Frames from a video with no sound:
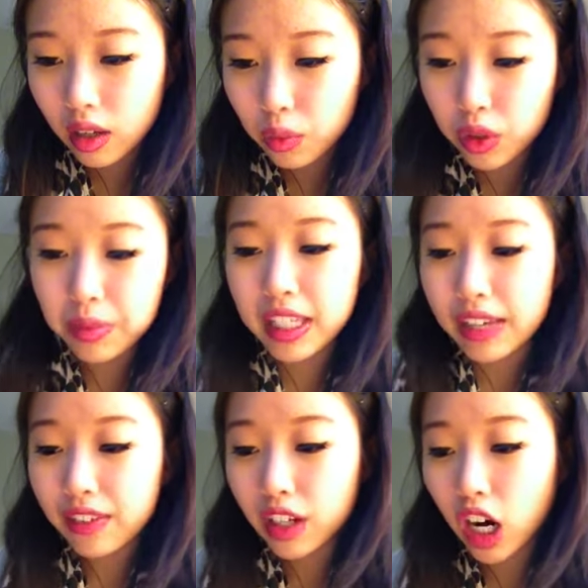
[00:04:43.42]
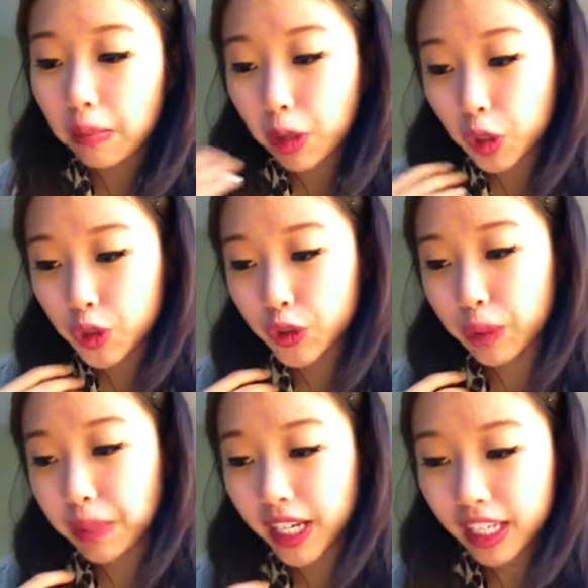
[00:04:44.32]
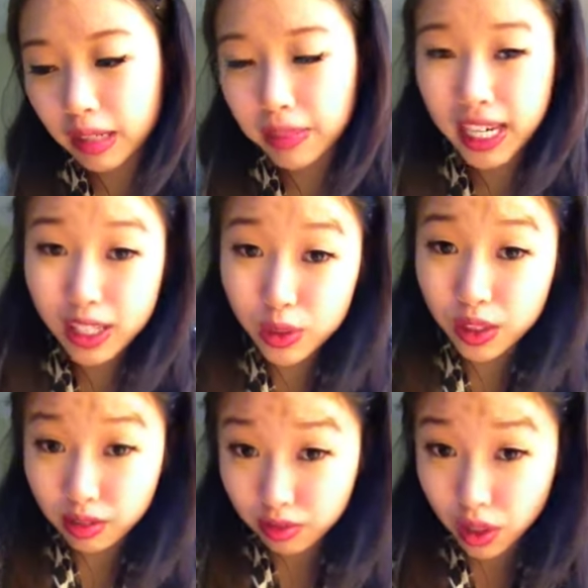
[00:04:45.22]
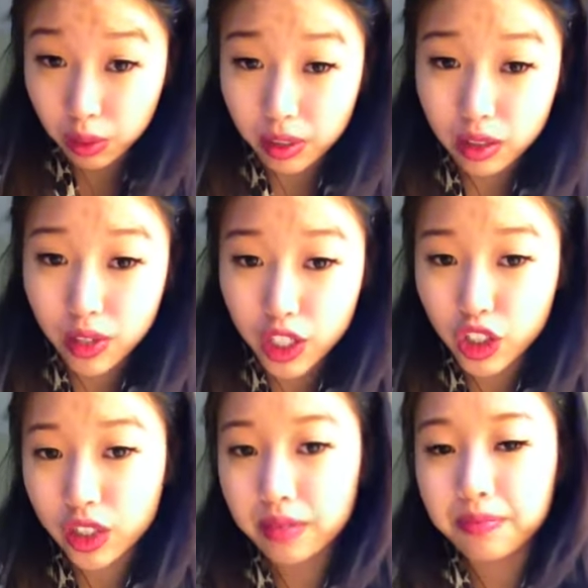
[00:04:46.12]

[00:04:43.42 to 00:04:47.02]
we'll be giving our personal opinion by answering the following question.